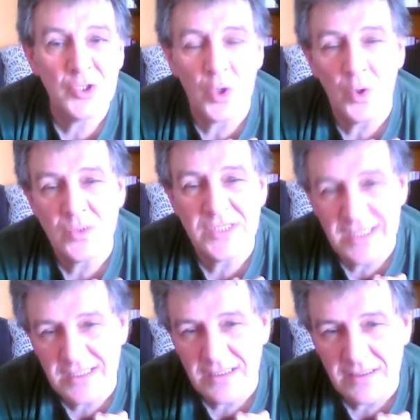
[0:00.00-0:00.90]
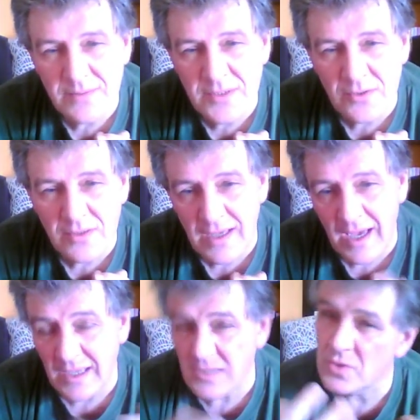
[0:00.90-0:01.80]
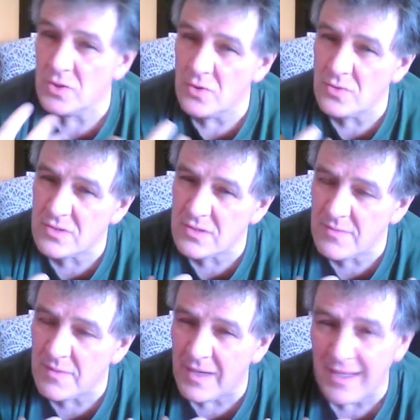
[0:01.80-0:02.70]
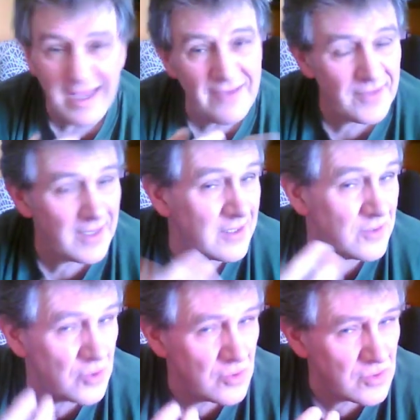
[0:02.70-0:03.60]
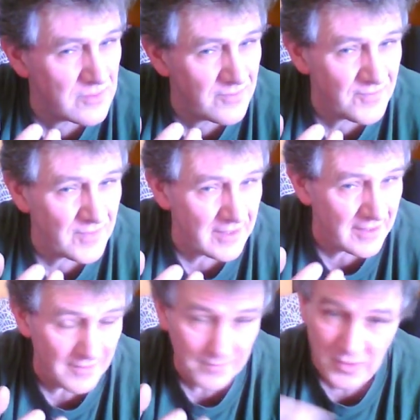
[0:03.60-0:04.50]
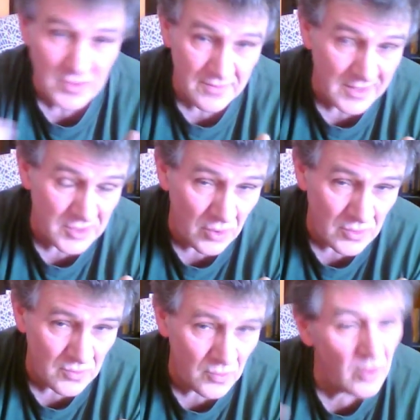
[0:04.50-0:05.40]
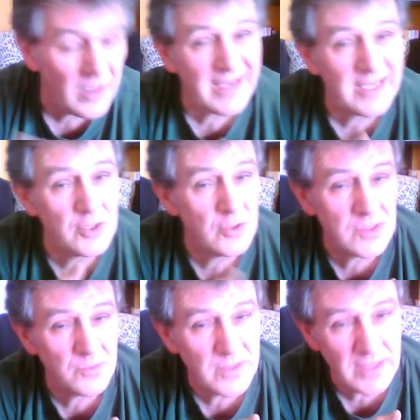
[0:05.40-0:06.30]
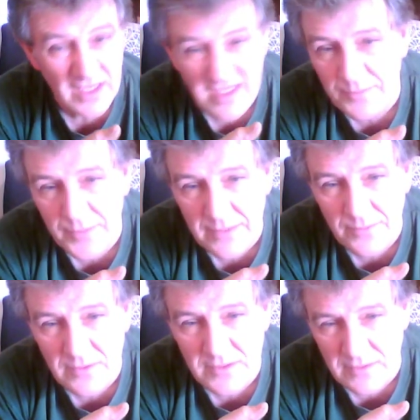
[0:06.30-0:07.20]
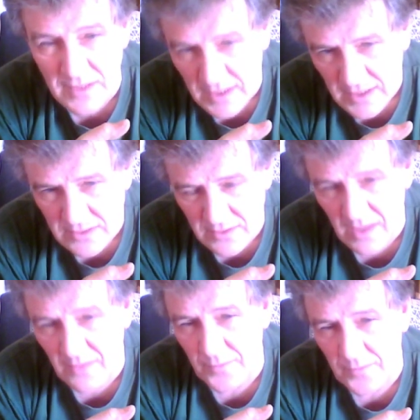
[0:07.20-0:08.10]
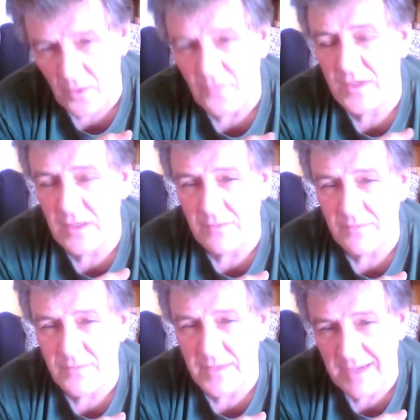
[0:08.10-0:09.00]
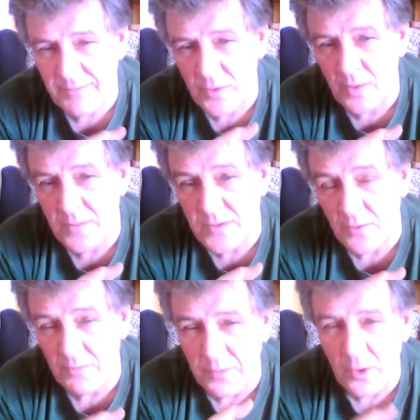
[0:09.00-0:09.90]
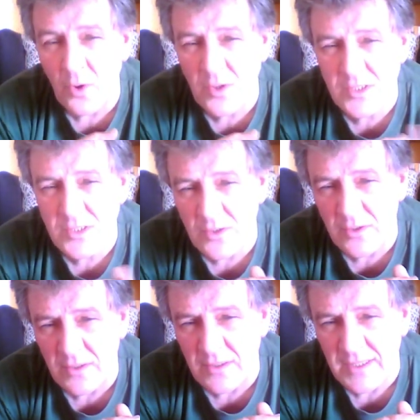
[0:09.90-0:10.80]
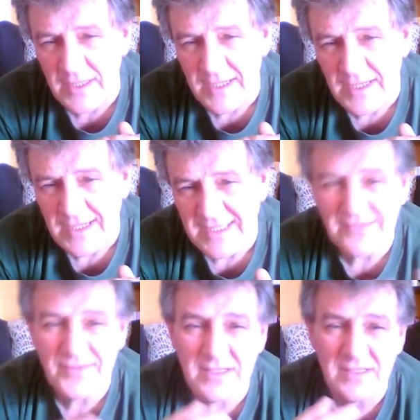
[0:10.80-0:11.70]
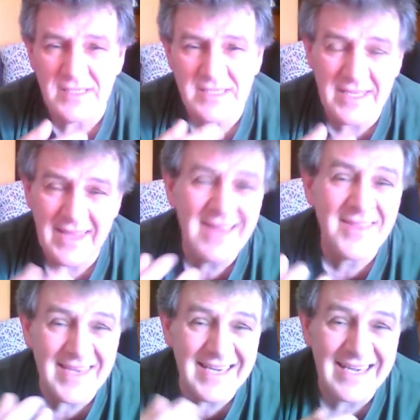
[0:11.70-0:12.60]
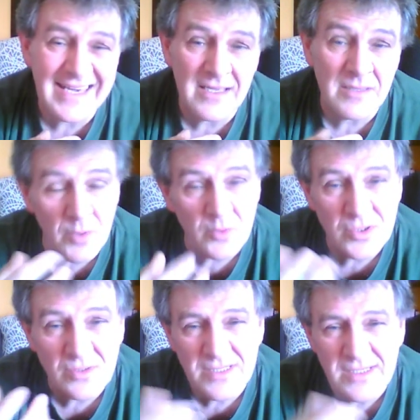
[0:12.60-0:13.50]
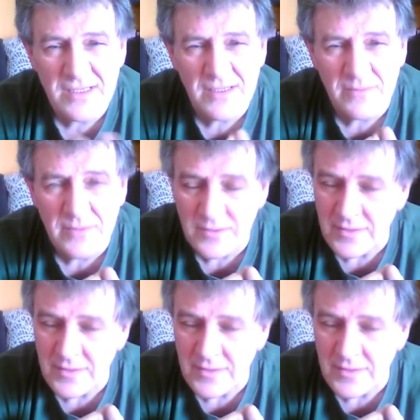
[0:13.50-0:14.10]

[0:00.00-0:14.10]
those systems so that I can use them in my life, and I can use them because of my chosen work. I can use them with other people to help overcome their problems or blocks or difficulties in their thinking and emotional systems.